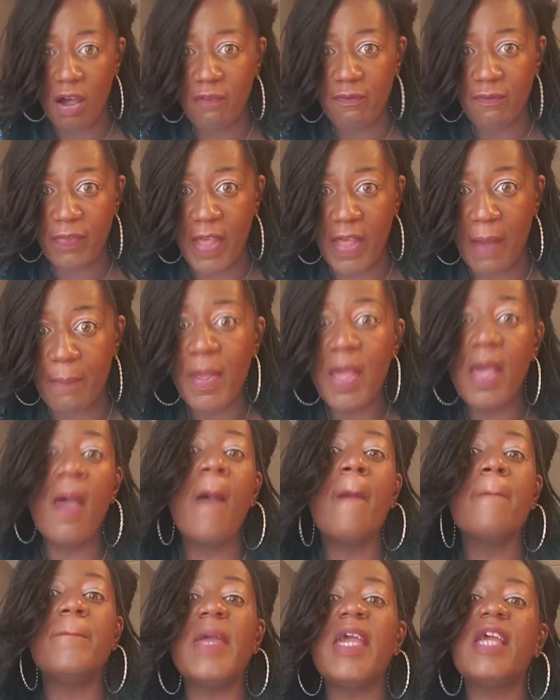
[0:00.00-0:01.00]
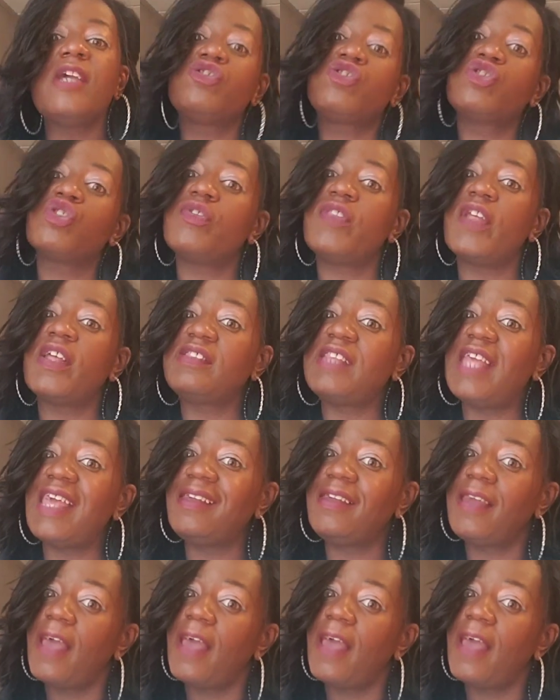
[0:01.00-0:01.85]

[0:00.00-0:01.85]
of them. Make sure that they